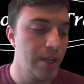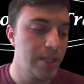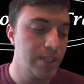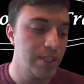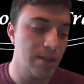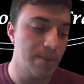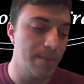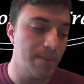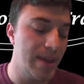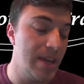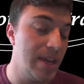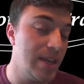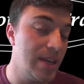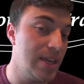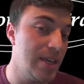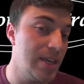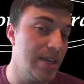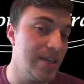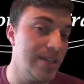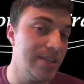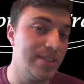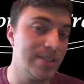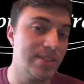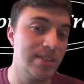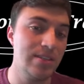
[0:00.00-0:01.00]
To me,
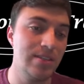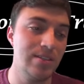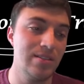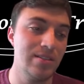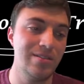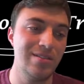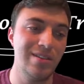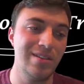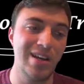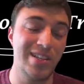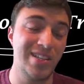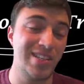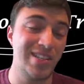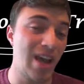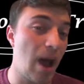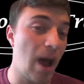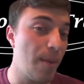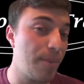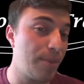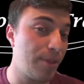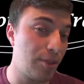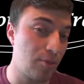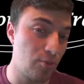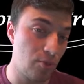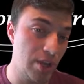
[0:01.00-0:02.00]
he's a
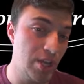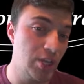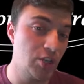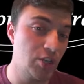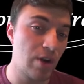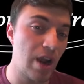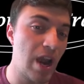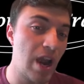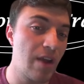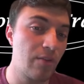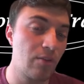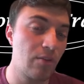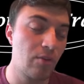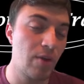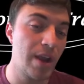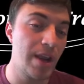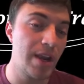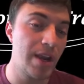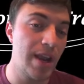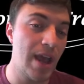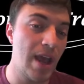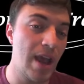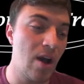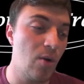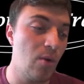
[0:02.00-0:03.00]
top three driver right
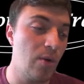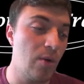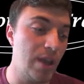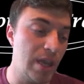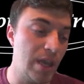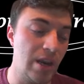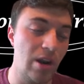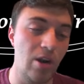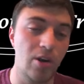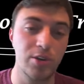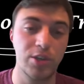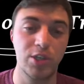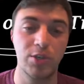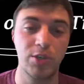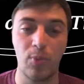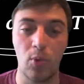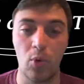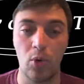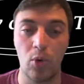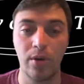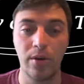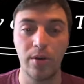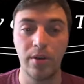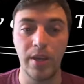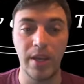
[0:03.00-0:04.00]
now in our
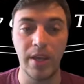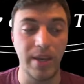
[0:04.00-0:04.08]
sport.